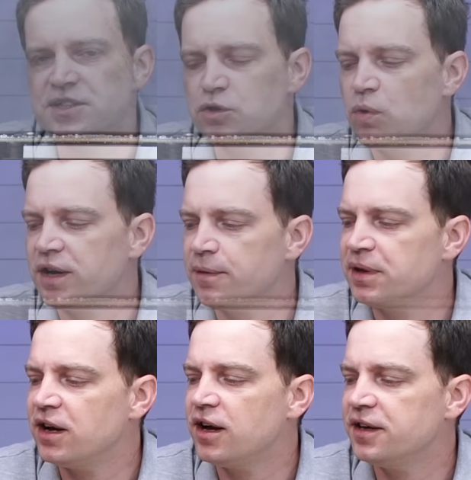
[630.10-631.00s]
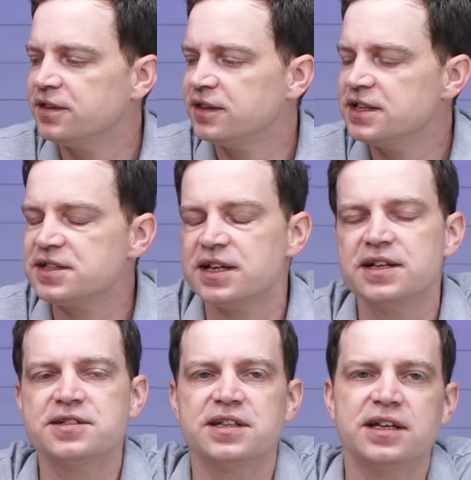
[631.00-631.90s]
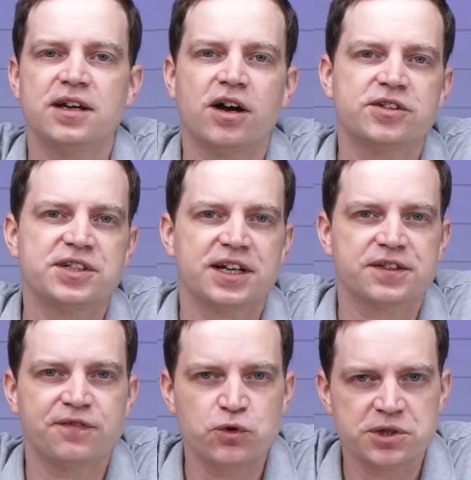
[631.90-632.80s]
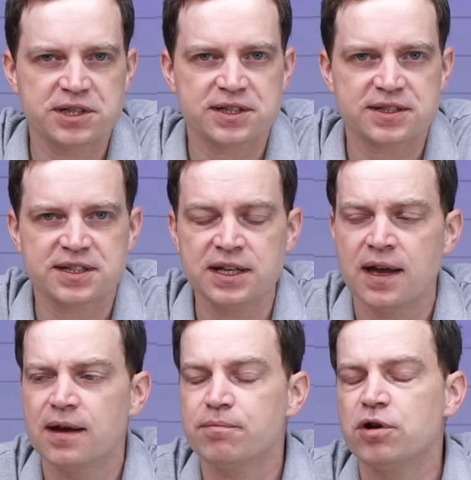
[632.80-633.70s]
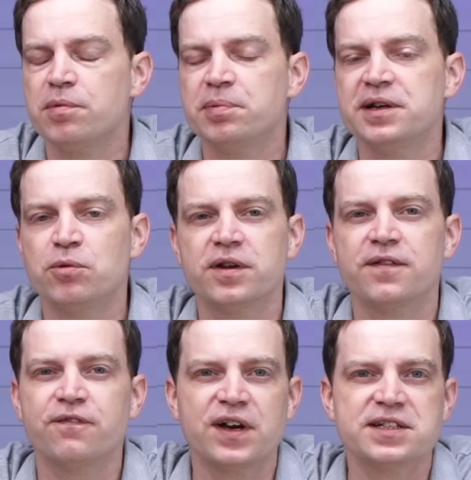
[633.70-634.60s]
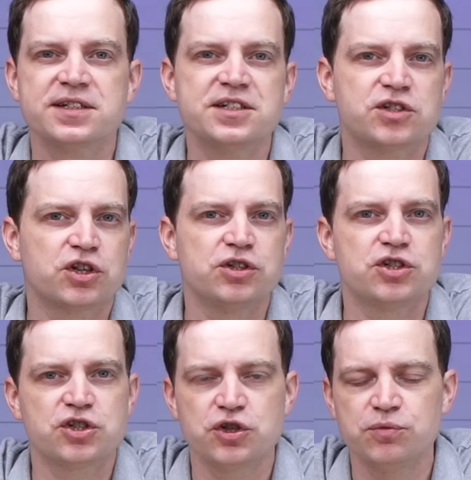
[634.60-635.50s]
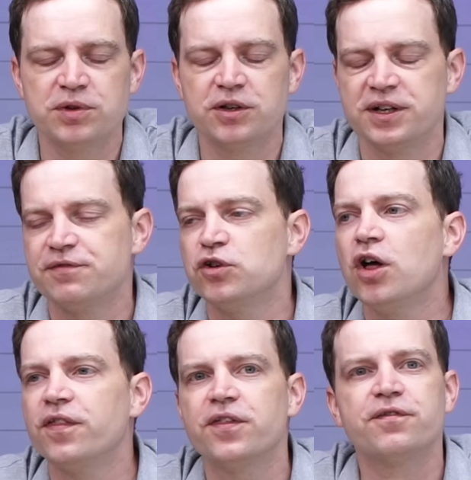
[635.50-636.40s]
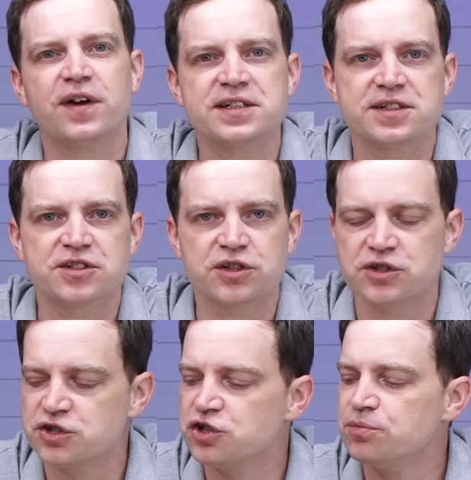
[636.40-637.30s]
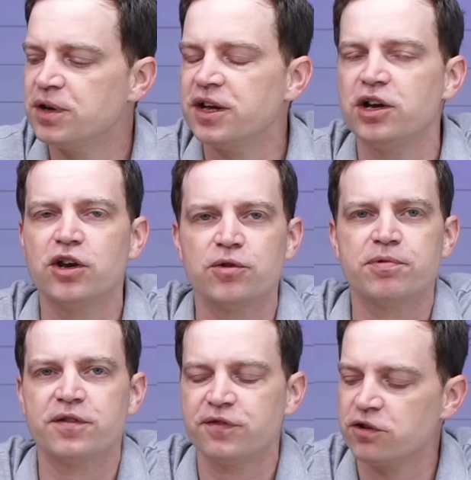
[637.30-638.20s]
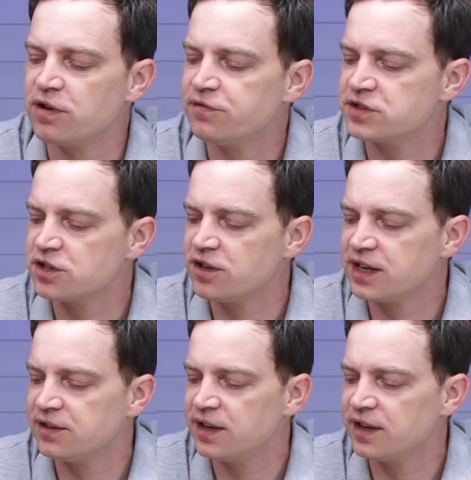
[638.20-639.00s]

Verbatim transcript: is quite a bit higher than this, is the RTX 4060. Probably one of the fastest consumer, if not the fastest consumer, low profile graphics card out